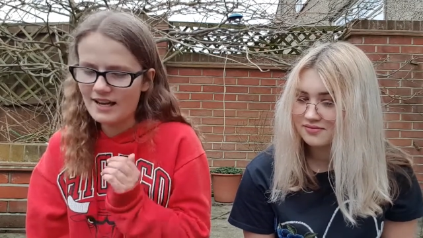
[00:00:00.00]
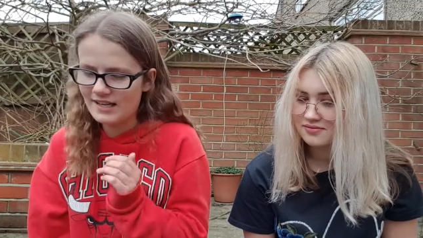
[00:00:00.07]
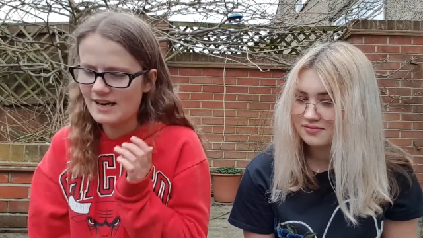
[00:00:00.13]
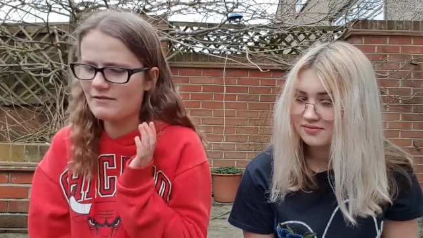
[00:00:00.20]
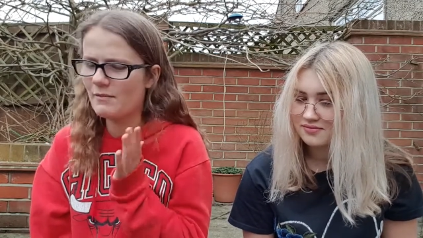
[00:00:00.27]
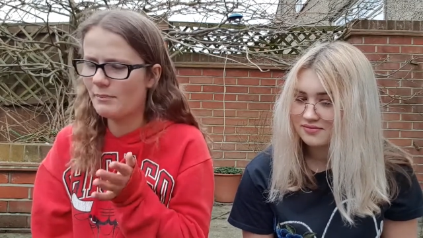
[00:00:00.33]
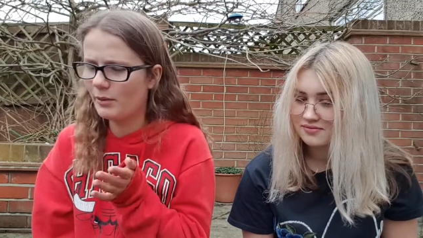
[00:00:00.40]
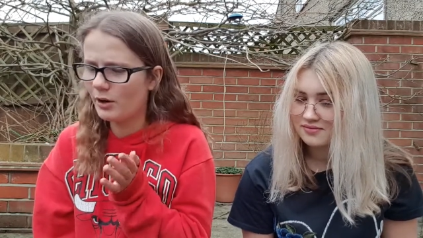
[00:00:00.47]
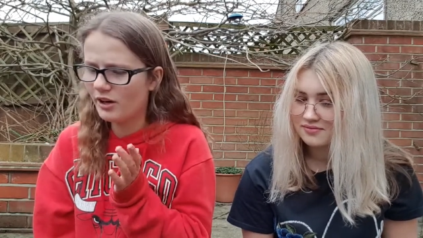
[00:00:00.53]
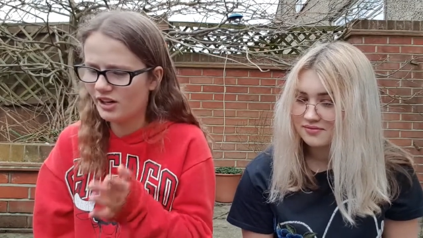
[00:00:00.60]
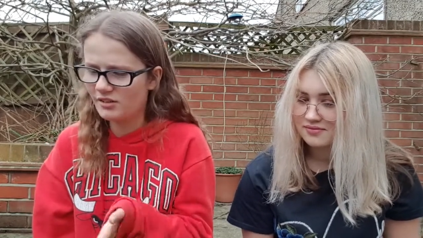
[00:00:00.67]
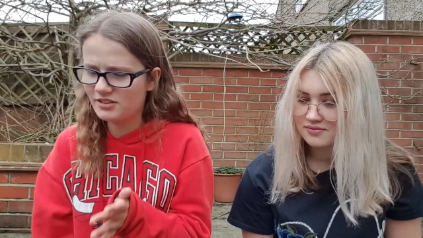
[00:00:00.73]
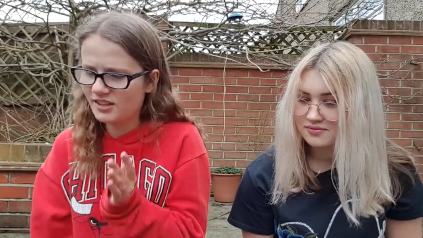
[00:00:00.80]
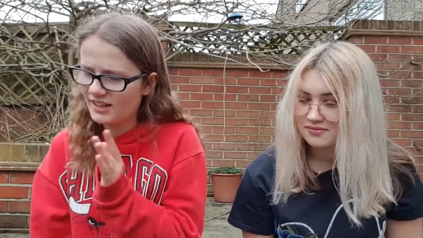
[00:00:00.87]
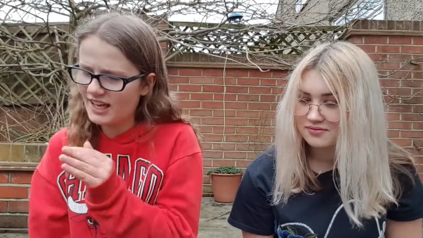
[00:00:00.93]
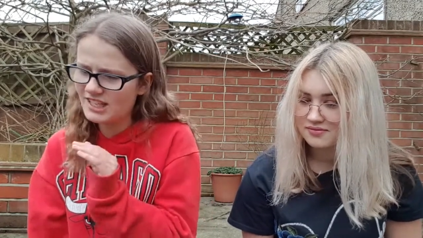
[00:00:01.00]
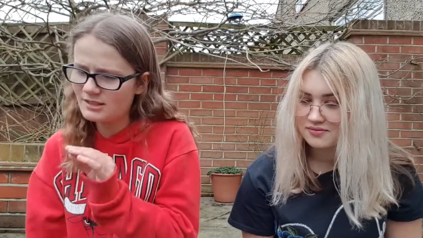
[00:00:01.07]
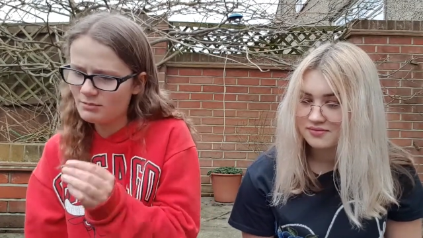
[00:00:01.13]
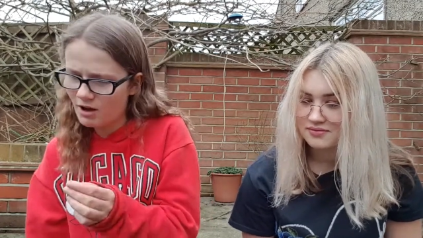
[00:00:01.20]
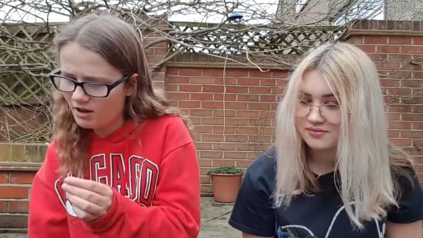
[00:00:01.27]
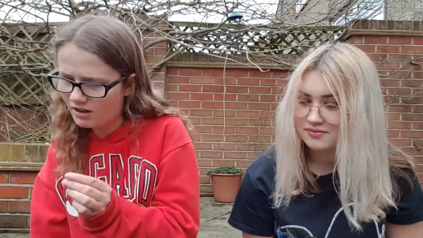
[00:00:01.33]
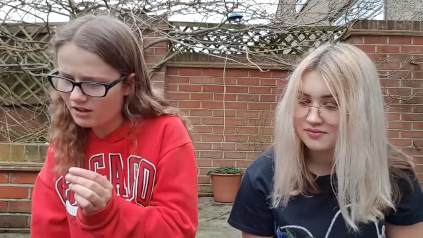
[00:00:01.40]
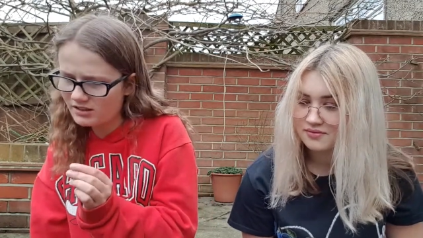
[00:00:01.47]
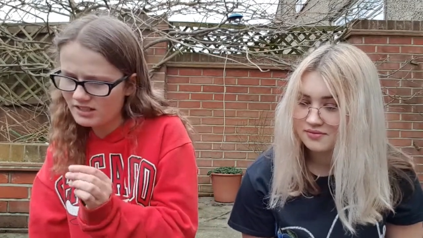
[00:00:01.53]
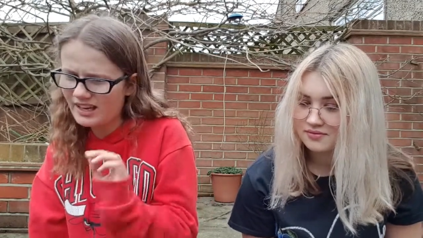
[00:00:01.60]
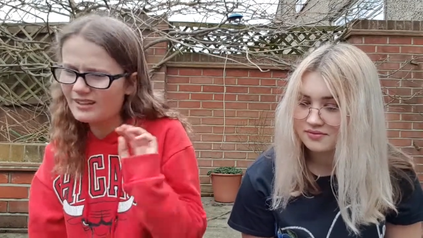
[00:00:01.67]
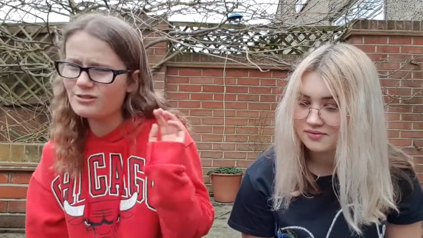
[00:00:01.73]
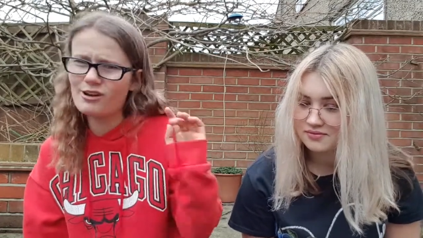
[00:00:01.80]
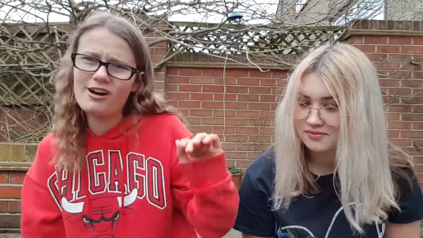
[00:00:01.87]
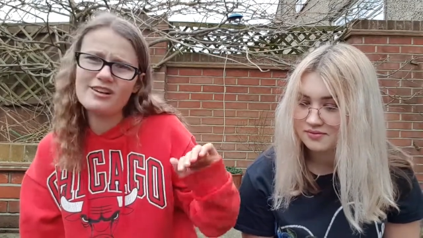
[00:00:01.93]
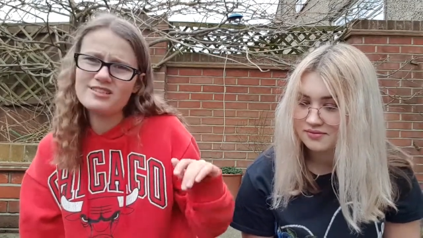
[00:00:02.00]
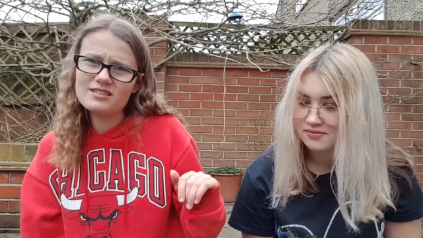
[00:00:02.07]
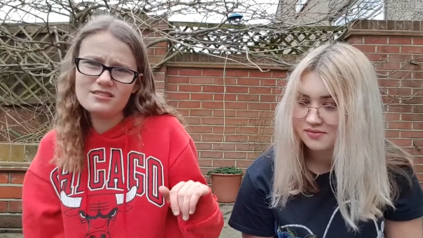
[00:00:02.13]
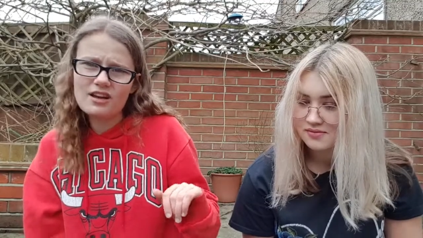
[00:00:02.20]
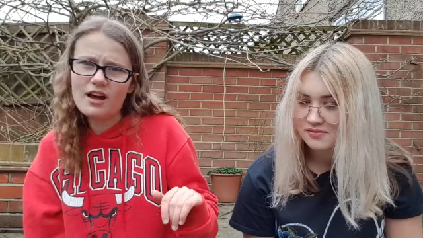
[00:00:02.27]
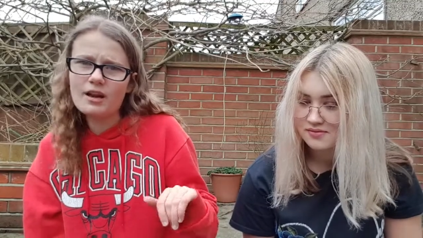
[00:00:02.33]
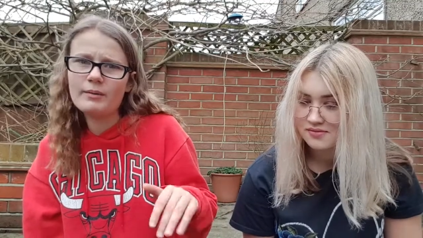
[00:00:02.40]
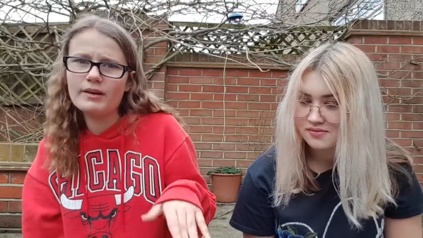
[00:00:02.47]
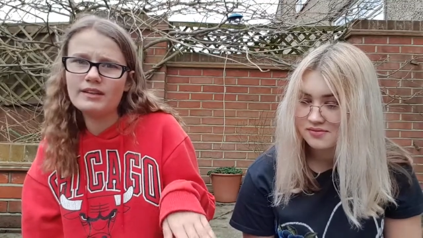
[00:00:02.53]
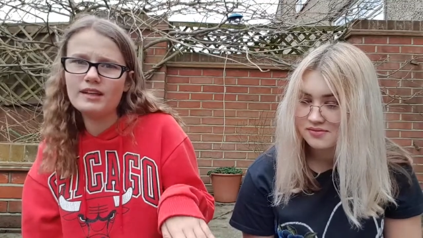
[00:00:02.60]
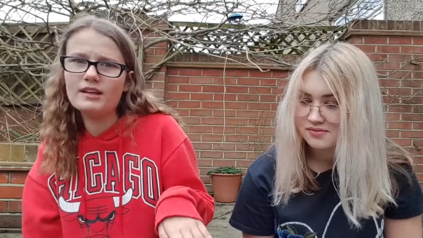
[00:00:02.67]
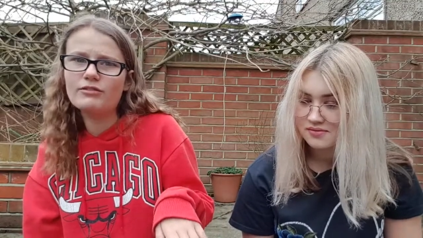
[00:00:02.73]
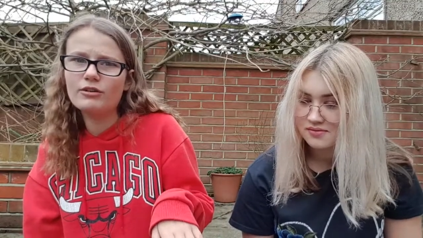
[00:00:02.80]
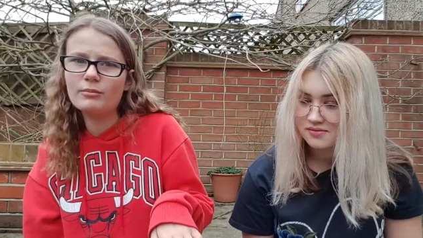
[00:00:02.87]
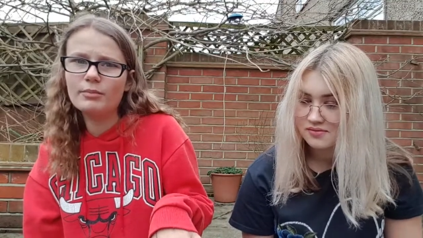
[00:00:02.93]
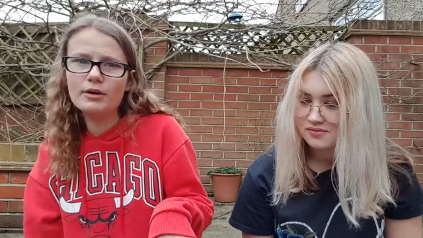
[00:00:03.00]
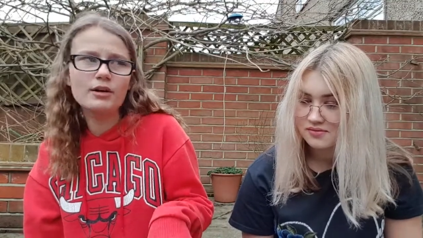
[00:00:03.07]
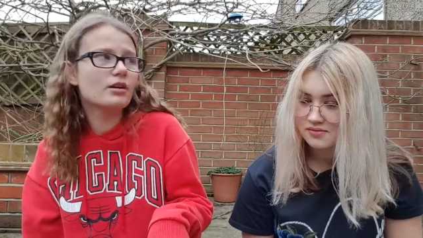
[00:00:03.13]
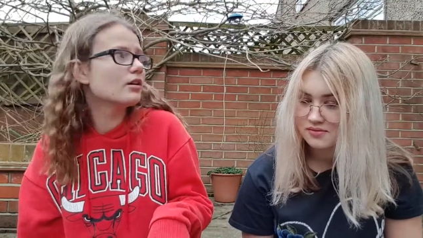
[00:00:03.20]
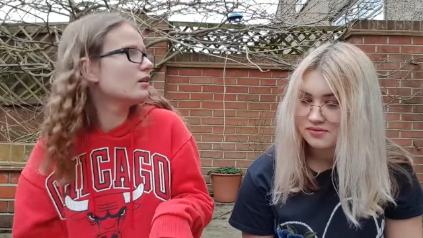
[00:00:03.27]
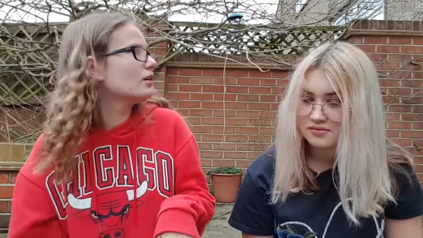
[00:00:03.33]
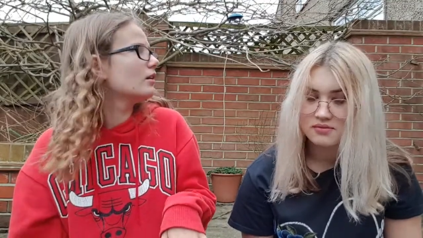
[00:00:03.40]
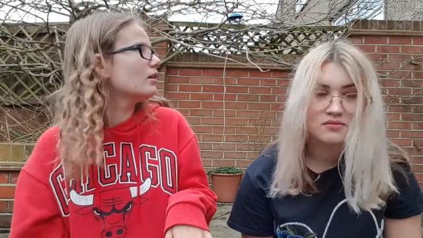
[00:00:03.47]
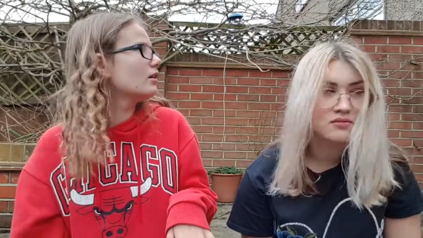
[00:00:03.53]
Speaker 1: I didn't have a book, and I was going to get a smart car tick, so I asked this girl in my year for a book.